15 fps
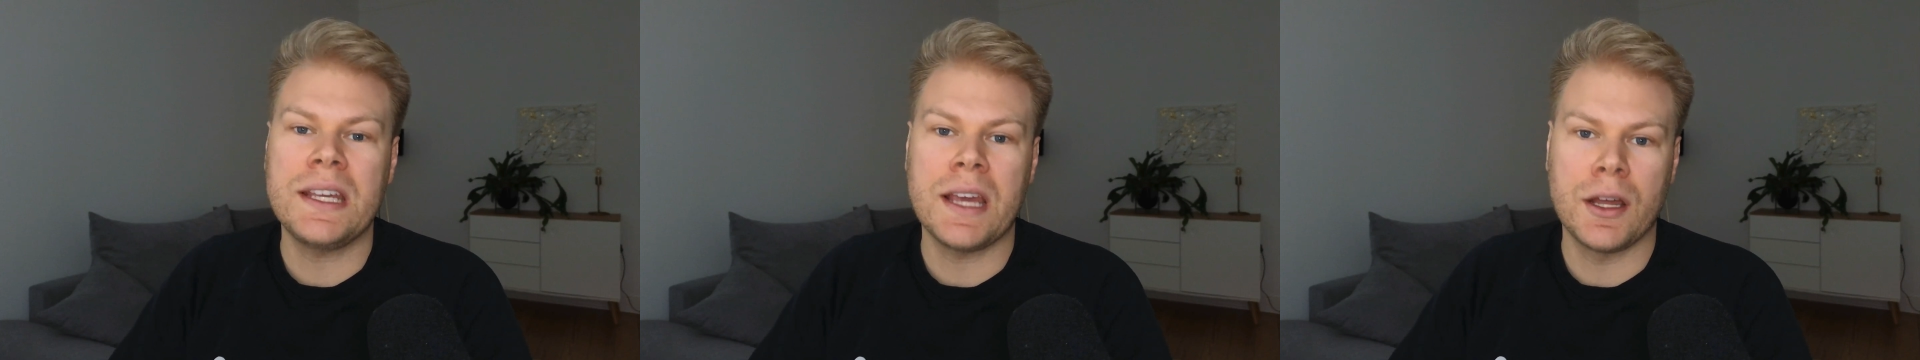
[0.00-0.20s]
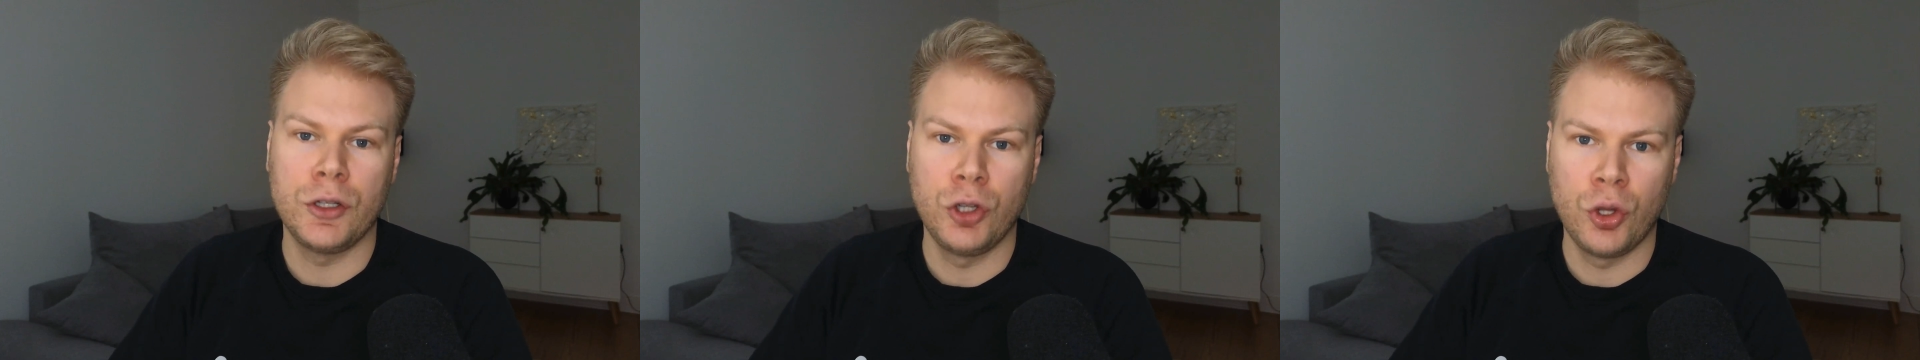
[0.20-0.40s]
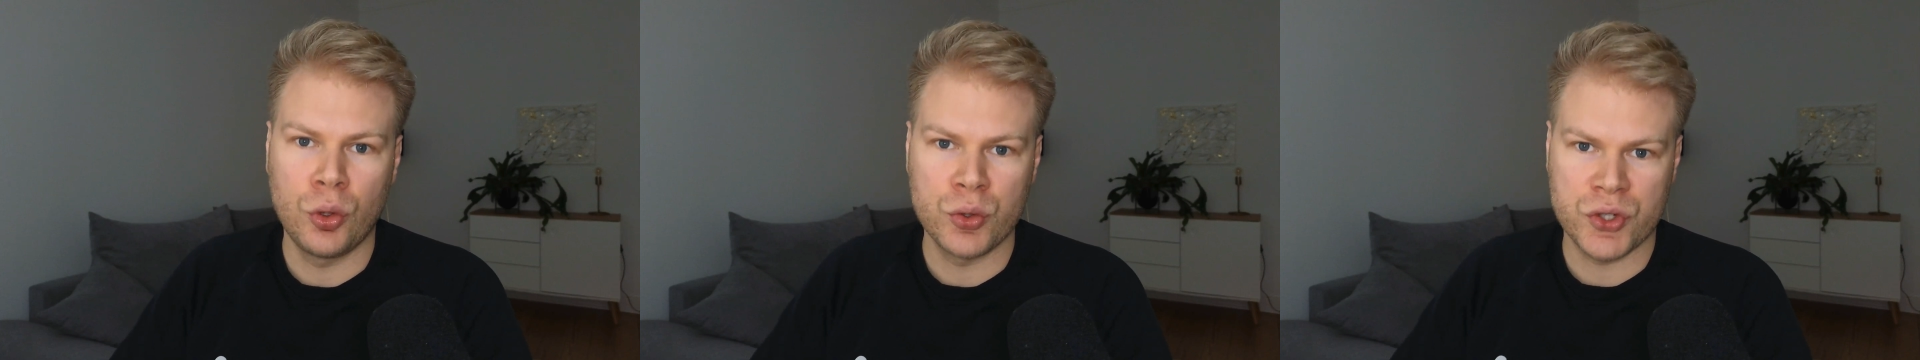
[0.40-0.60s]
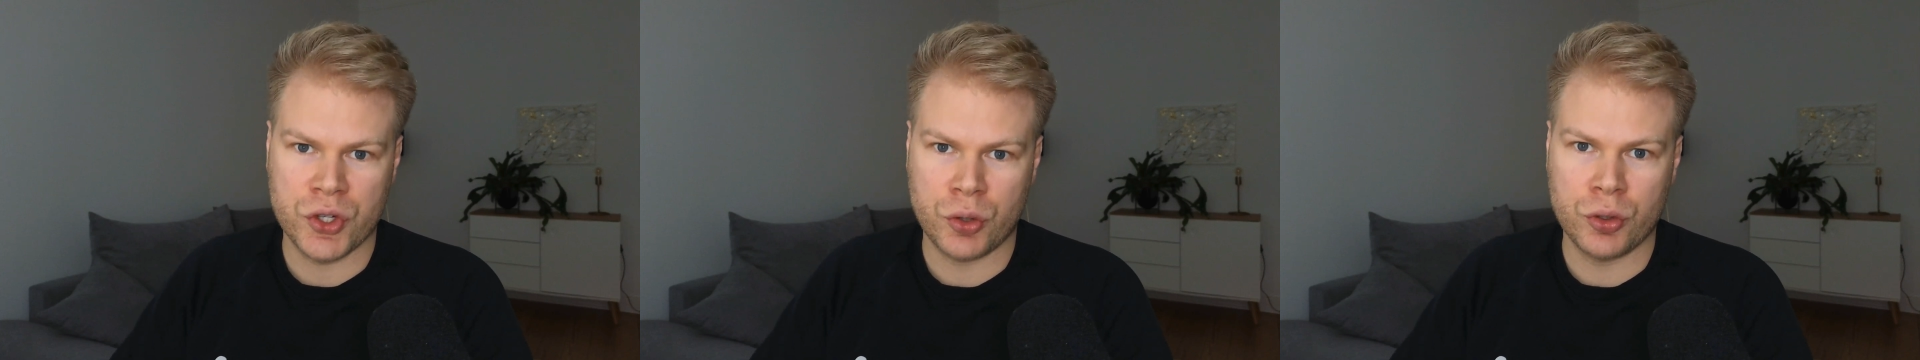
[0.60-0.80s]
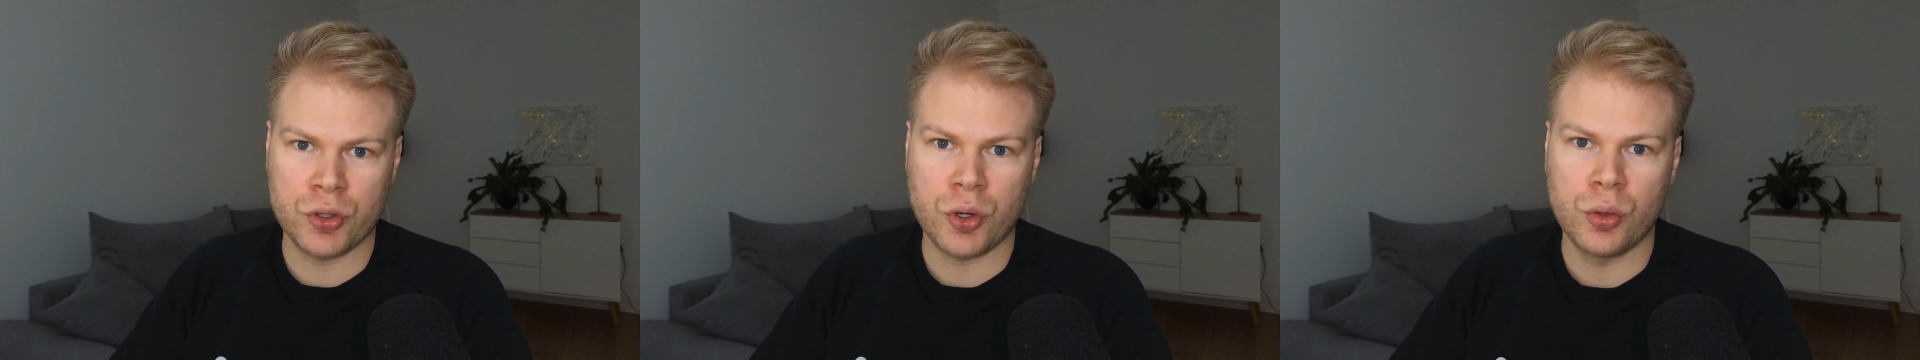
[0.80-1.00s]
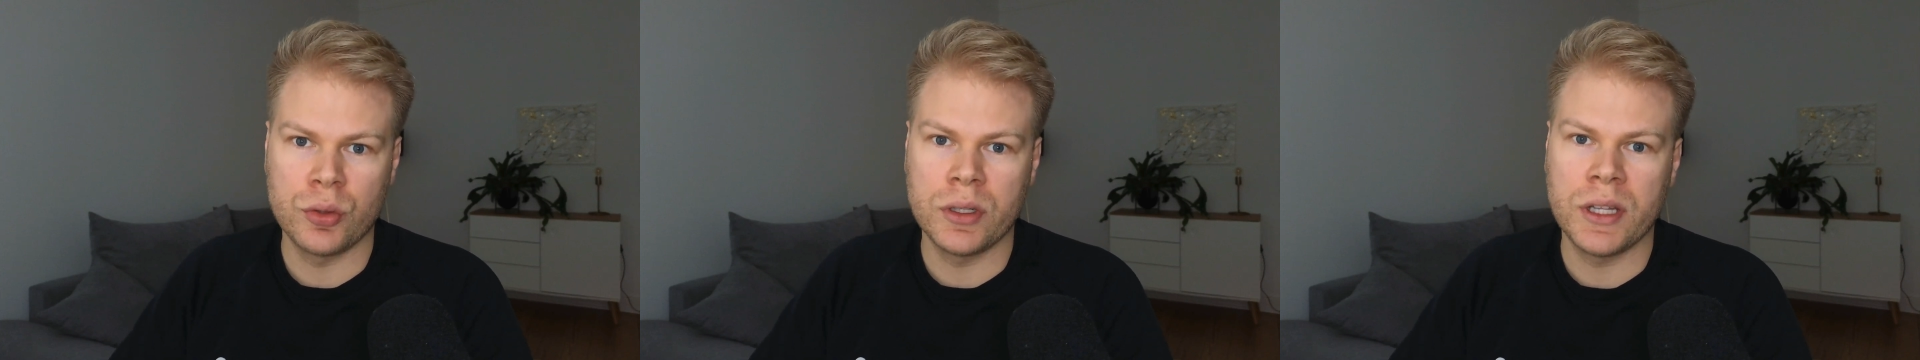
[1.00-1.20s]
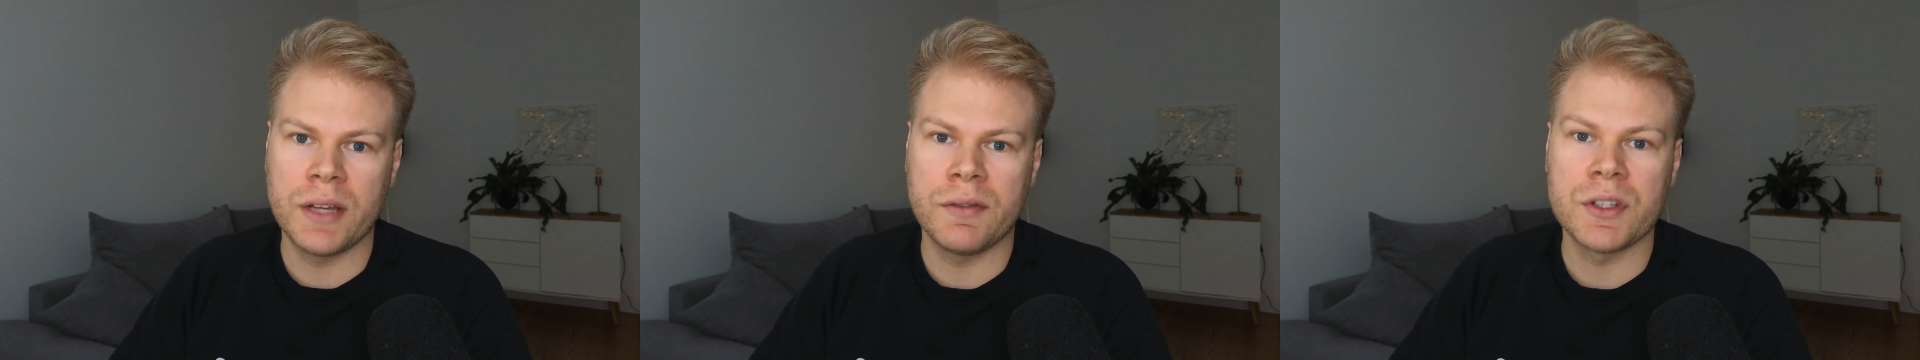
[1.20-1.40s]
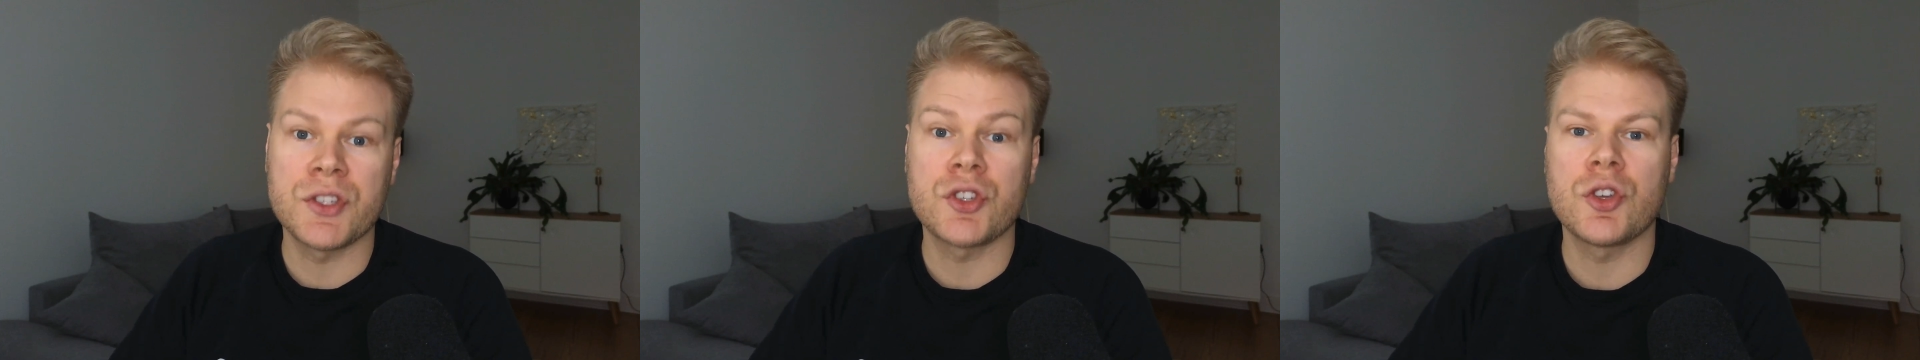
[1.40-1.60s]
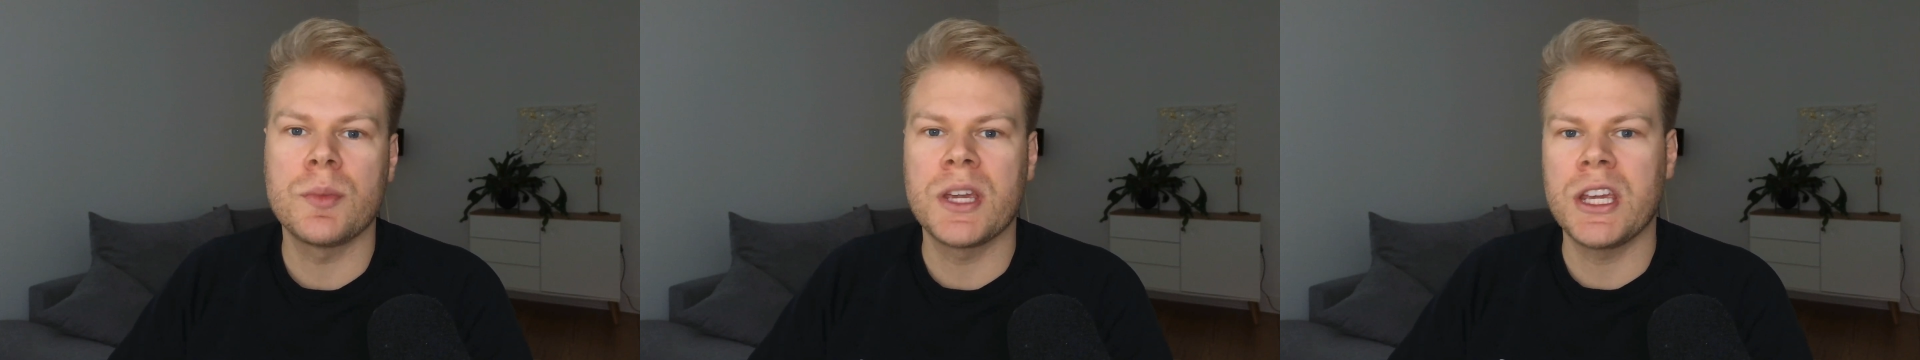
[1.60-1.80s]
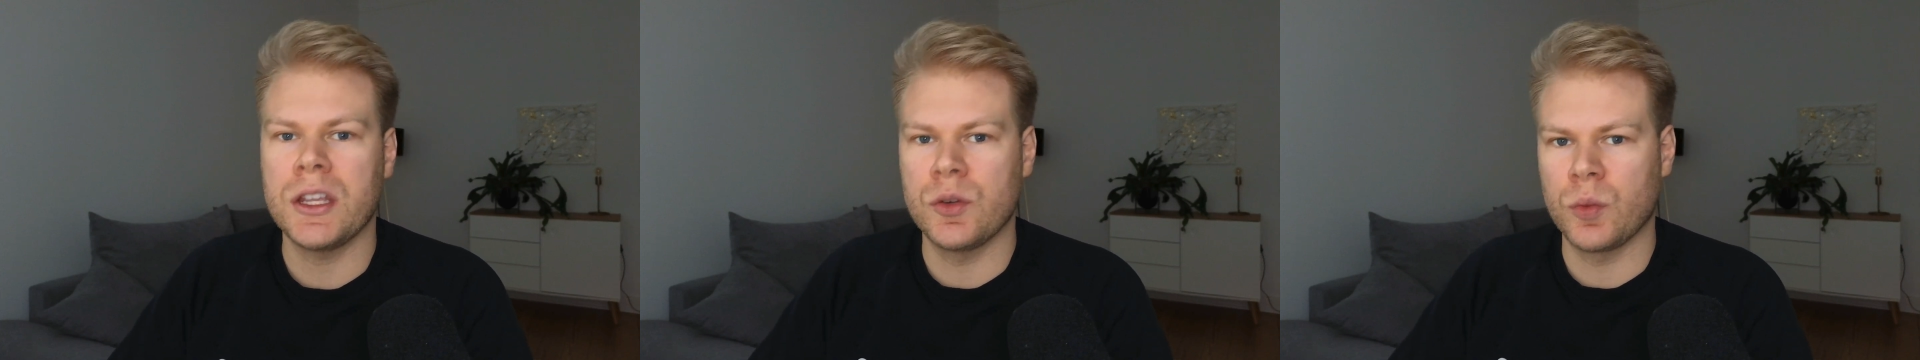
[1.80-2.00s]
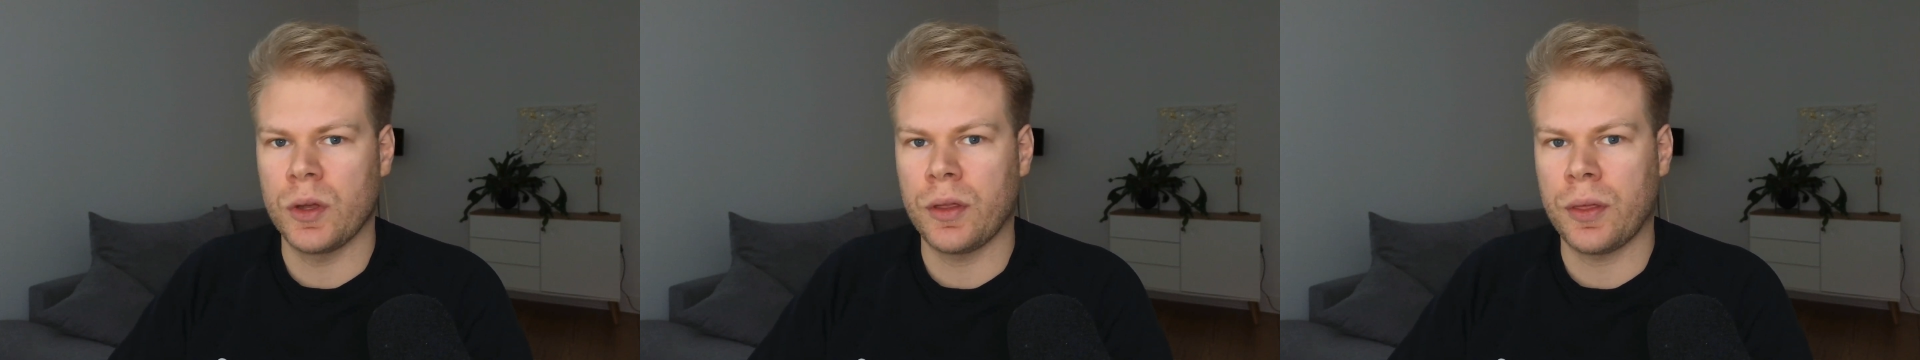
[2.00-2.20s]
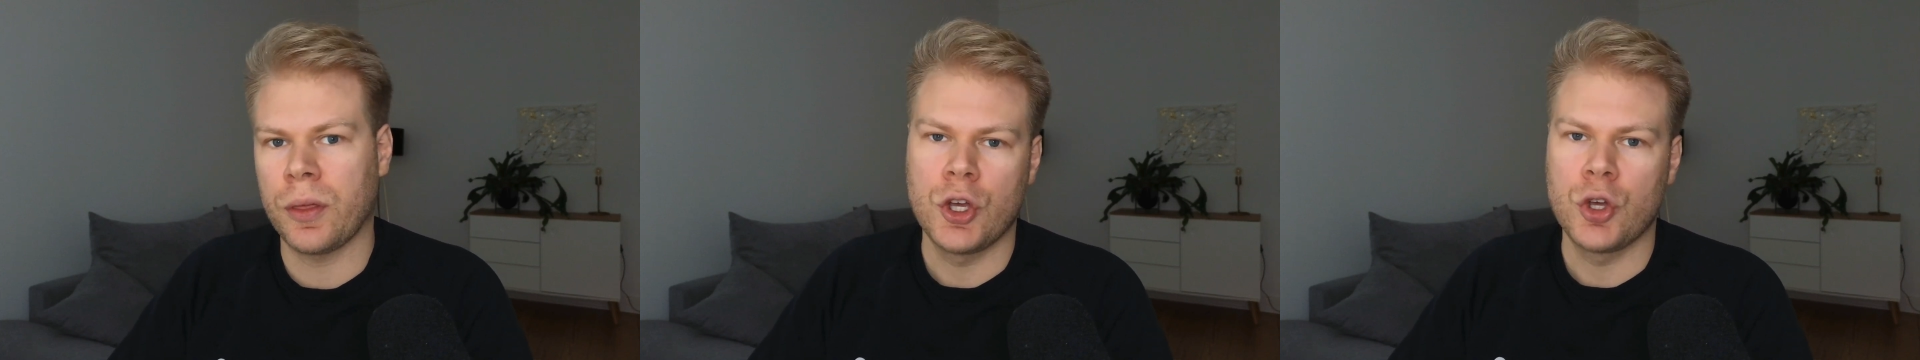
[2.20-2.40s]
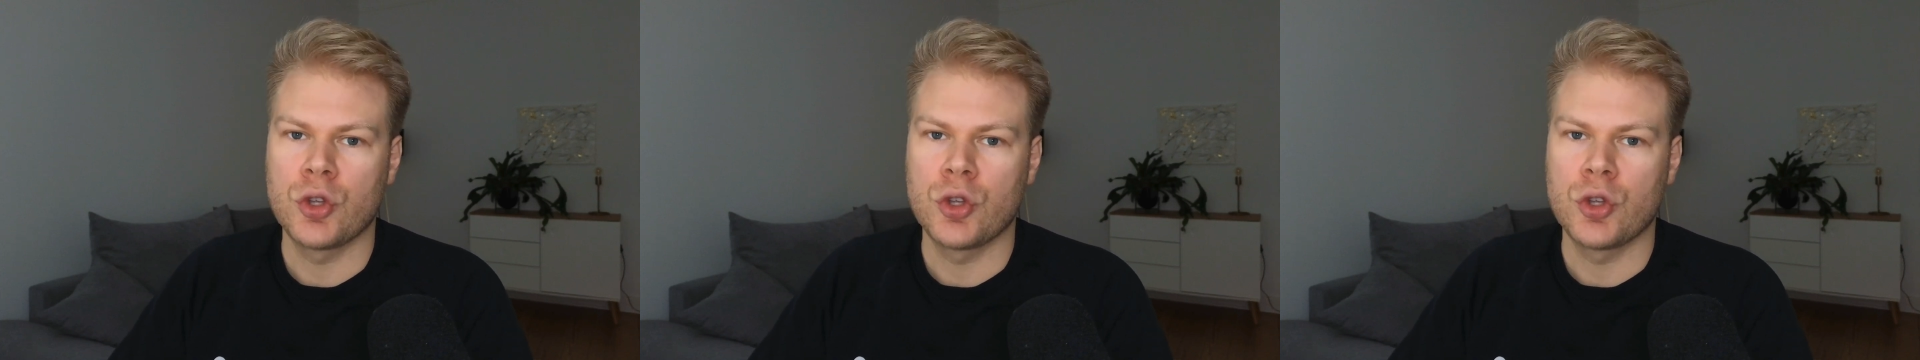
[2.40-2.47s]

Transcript: had low serotonin levels to begin with.